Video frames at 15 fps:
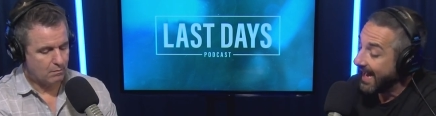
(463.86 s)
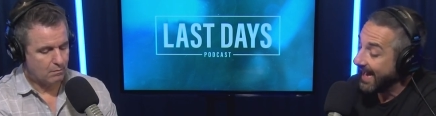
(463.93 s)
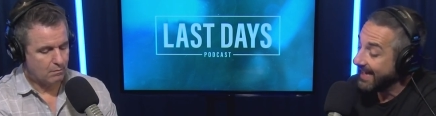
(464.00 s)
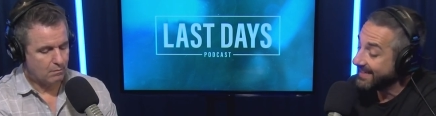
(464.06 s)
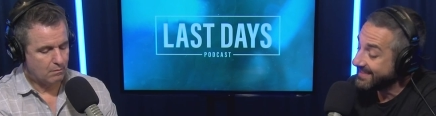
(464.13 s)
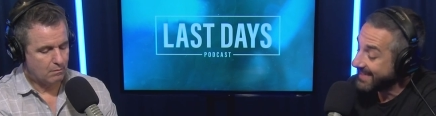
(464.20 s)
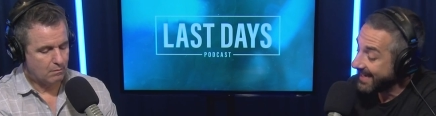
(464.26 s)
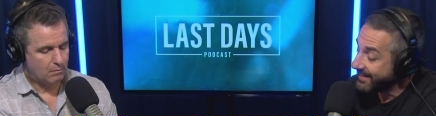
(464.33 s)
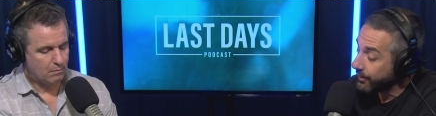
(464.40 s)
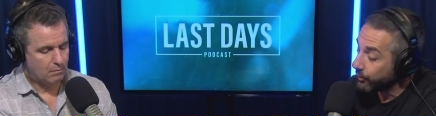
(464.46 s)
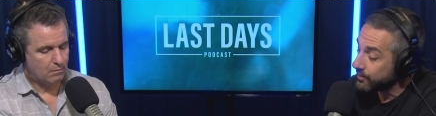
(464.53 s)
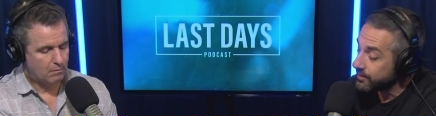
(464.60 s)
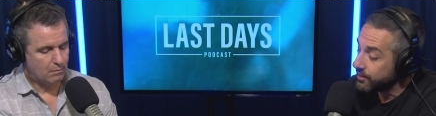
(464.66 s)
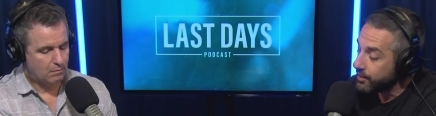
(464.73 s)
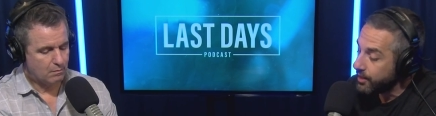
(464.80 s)
Speaker 1: and said
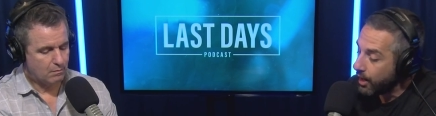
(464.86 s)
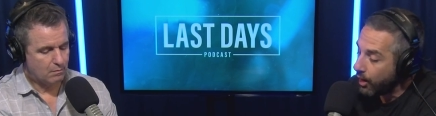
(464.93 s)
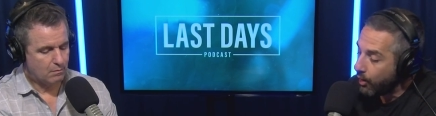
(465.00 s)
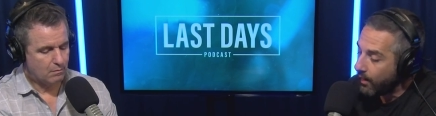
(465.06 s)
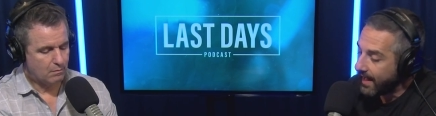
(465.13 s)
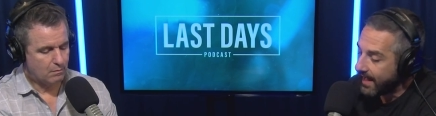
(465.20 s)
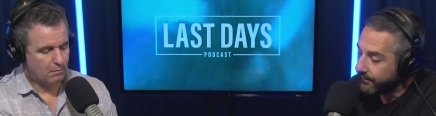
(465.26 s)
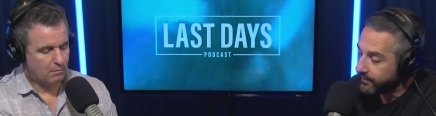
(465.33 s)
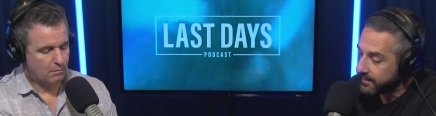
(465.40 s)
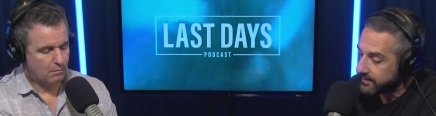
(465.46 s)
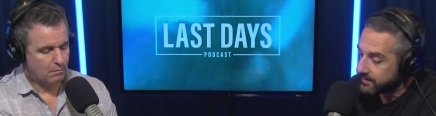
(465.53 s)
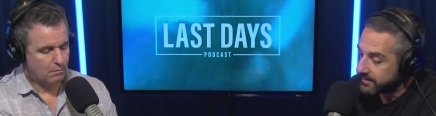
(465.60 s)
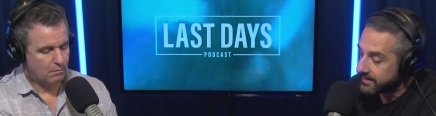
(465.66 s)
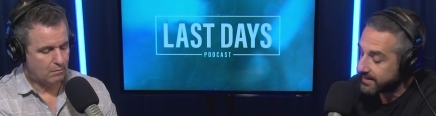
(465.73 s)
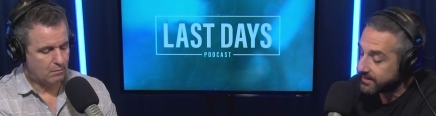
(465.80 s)
there was no
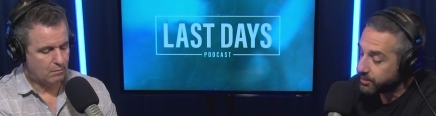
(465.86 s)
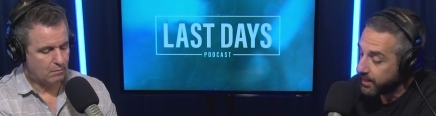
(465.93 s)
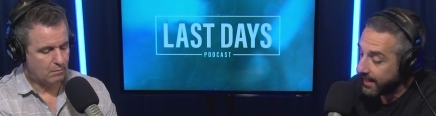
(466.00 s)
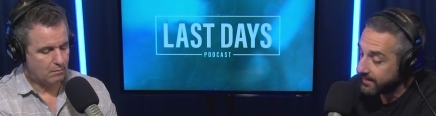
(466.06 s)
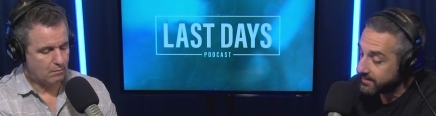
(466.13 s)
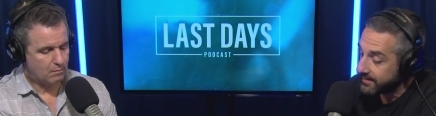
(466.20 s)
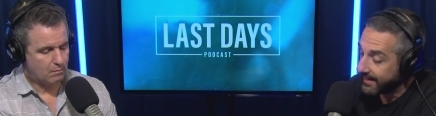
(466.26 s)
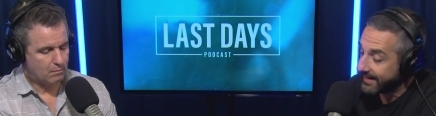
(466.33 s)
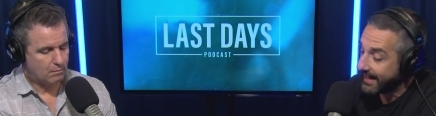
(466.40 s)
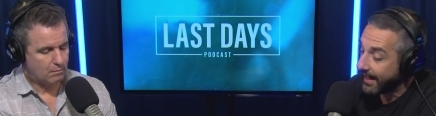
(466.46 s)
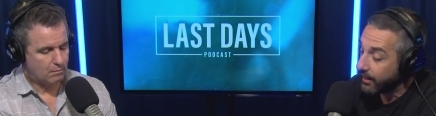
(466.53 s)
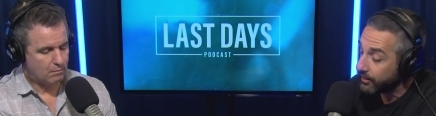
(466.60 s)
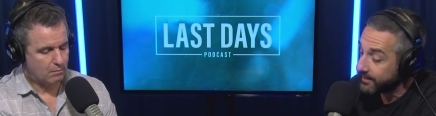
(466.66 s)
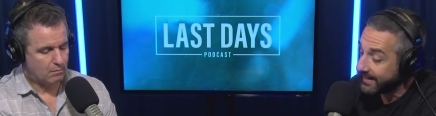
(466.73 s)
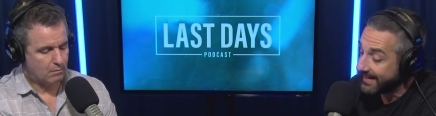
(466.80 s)
evidence to suggest that
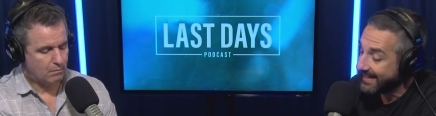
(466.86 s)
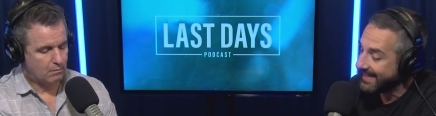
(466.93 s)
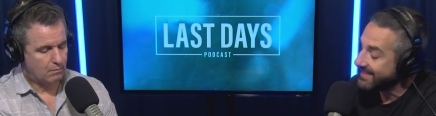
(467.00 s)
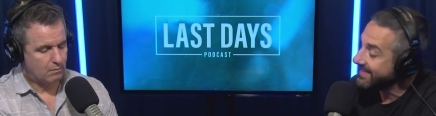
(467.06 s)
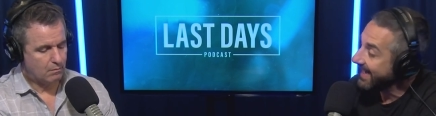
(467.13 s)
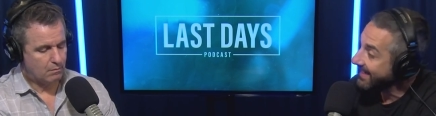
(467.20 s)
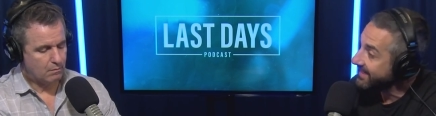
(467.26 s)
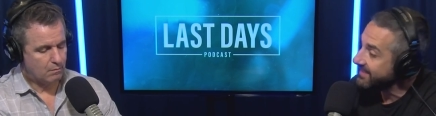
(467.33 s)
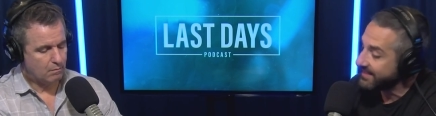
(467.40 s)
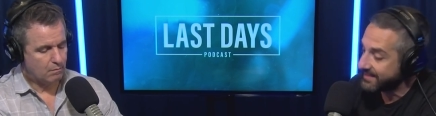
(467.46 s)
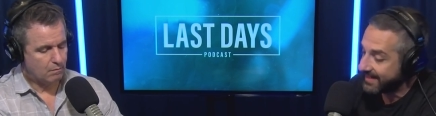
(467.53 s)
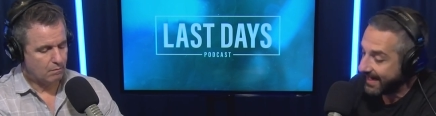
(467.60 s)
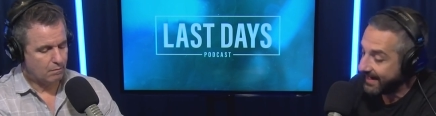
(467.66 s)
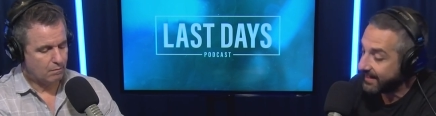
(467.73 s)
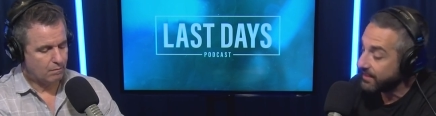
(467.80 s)
Carradine intended
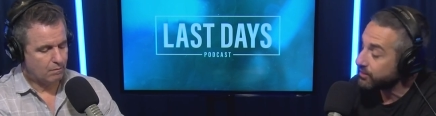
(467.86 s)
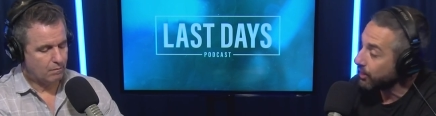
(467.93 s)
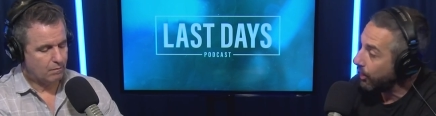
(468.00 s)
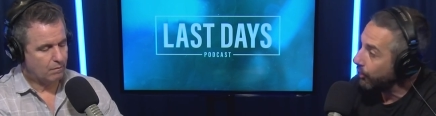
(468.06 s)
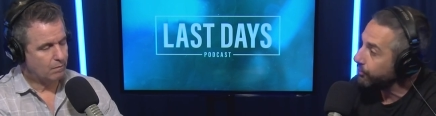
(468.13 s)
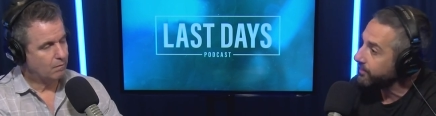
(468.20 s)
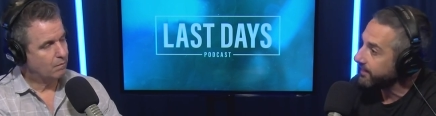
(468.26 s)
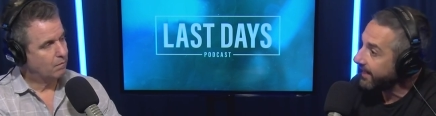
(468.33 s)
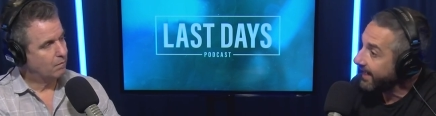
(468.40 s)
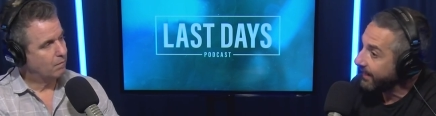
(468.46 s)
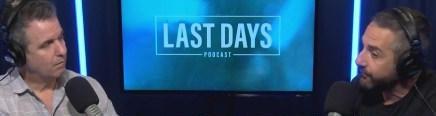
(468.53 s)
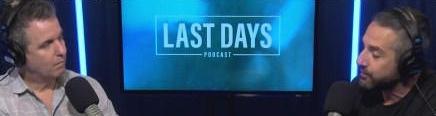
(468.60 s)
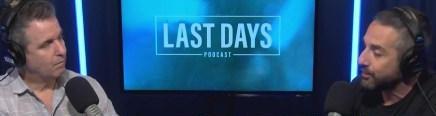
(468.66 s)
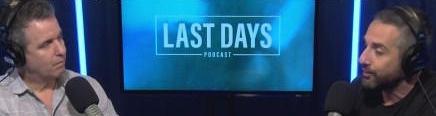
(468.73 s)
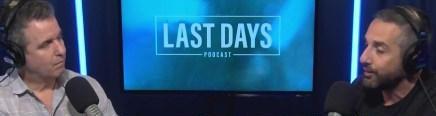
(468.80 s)
to take his own
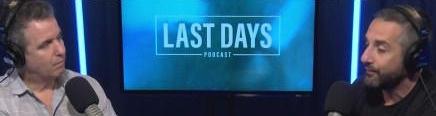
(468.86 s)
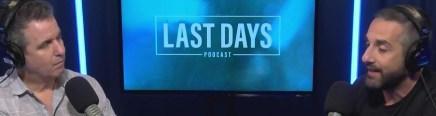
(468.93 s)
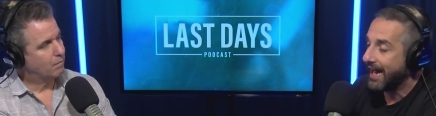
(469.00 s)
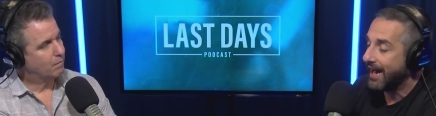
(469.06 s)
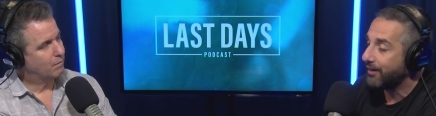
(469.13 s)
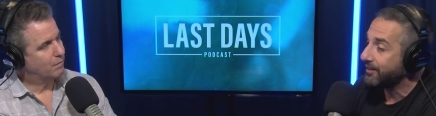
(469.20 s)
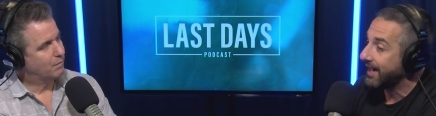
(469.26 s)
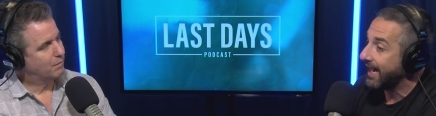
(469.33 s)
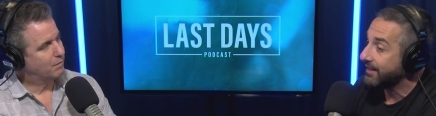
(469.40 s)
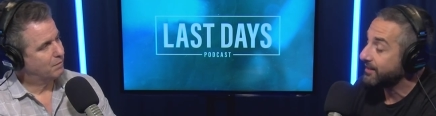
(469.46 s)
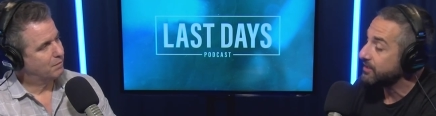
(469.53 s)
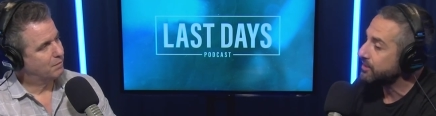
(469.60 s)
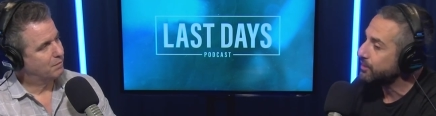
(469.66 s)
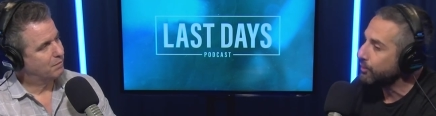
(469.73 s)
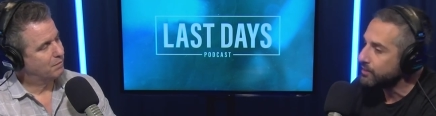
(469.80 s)
life. So you've now
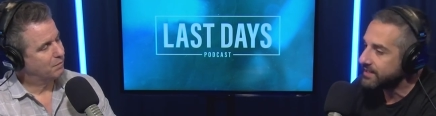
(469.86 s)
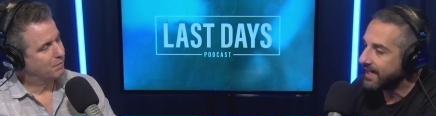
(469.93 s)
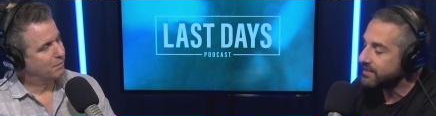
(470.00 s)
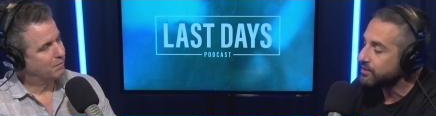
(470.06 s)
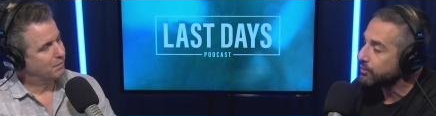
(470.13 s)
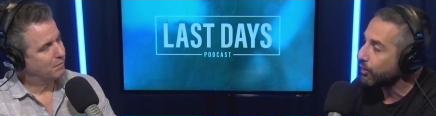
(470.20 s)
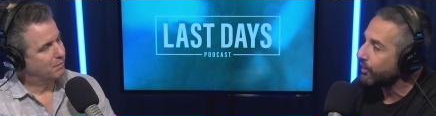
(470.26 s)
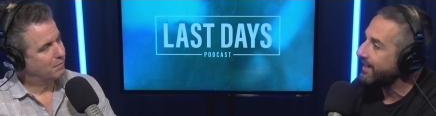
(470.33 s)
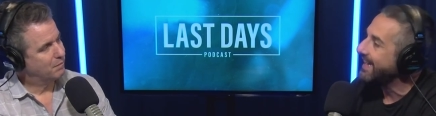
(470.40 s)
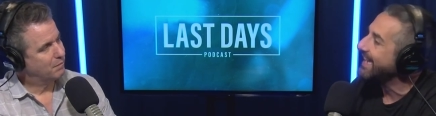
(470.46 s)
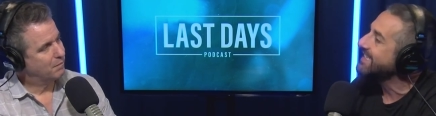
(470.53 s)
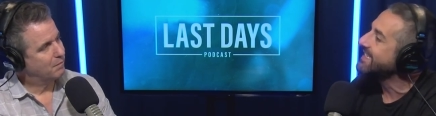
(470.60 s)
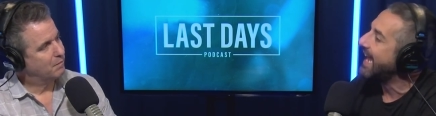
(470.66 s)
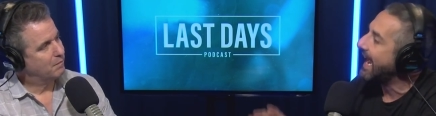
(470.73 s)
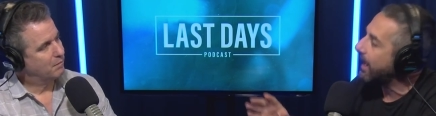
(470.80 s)
got the suicide story
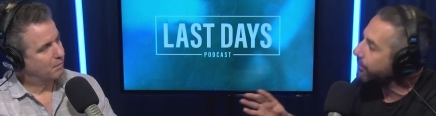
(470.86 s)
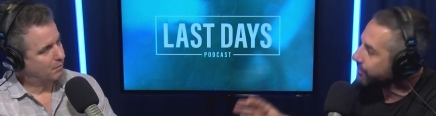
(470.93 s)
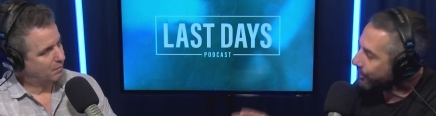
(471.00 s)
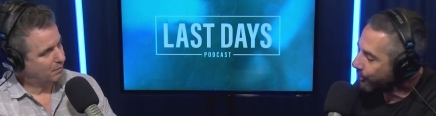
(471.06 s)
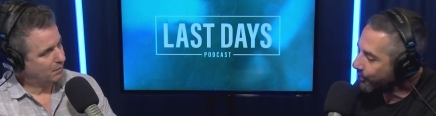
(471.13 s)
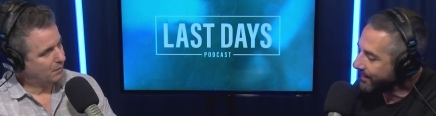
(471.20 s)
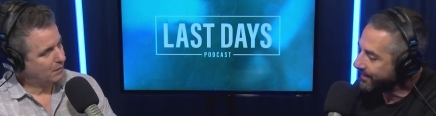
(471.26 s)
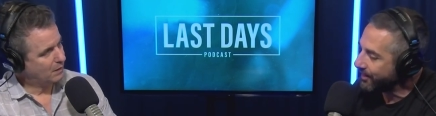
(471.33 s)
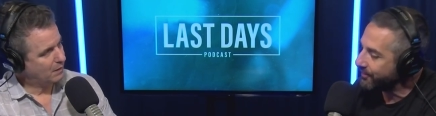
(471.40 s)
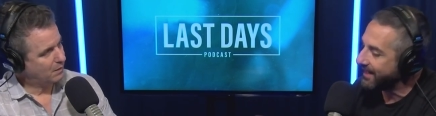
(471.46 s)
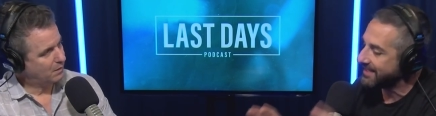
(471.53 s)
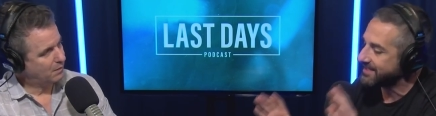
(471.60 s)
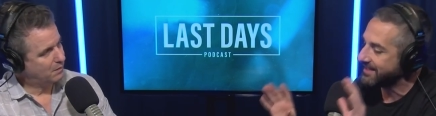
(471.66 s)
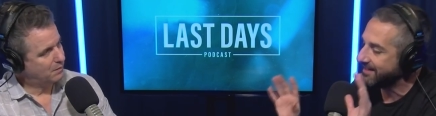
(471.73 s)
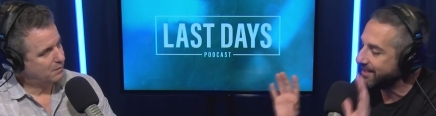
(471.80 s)
is out the window.
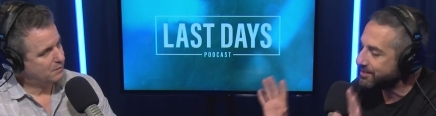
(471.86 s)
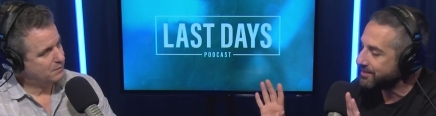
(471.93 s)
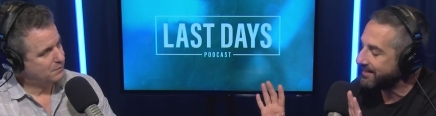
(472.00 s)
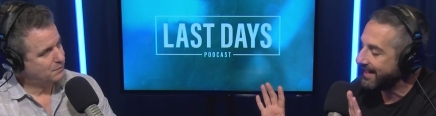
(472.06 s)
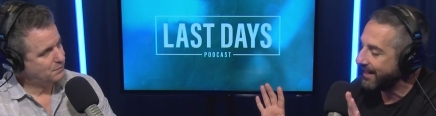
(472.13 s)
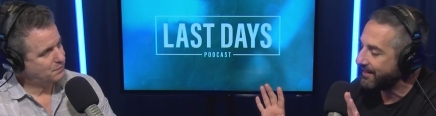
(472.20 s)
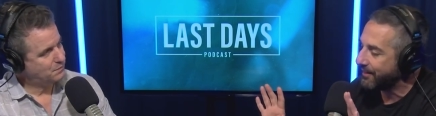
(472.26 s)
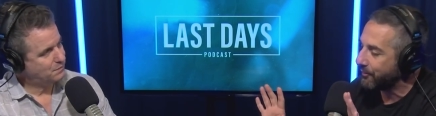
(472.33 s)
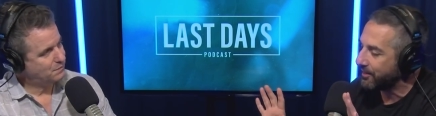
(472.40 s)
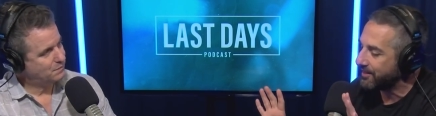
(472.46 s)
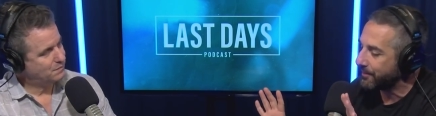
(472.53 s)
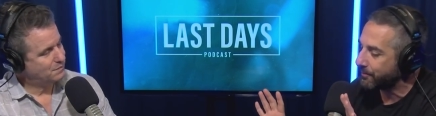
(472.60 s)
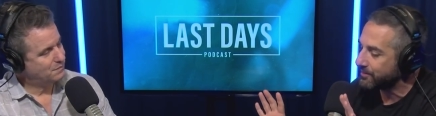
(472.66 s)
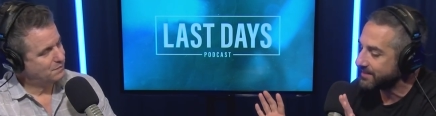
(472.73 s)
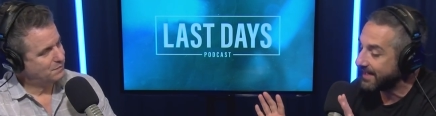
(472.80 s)
That's initially how they
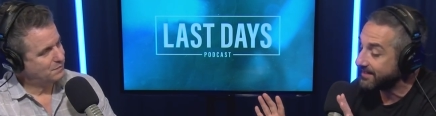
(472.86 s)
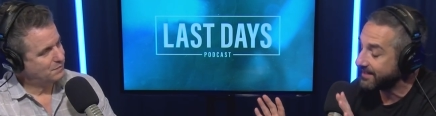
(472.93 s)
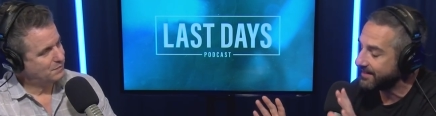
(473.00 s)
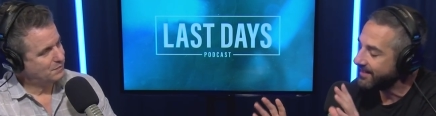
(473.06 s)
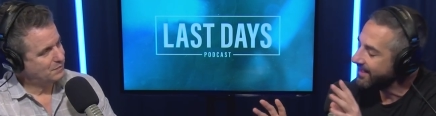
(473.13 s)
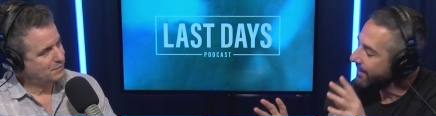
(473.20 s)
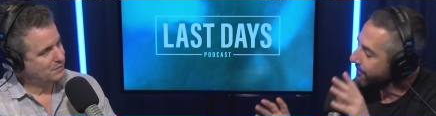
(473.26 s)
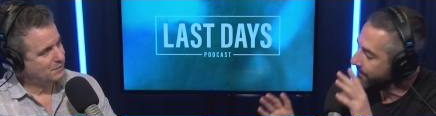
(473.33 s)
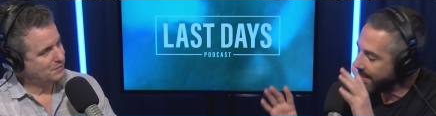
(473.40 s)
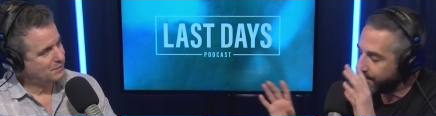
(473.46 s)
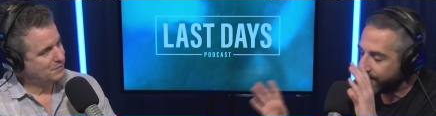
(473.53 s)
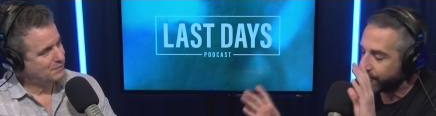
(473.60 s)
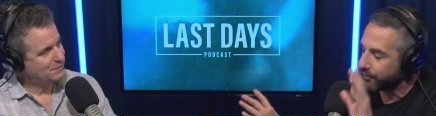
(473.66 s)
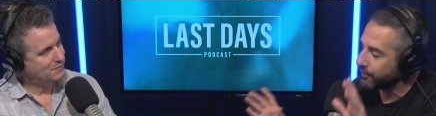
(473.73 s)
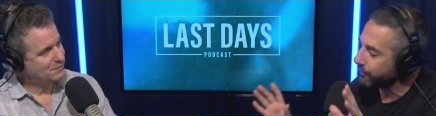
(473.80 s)
wanted to present it,
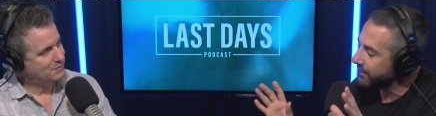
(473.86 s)
maybe for the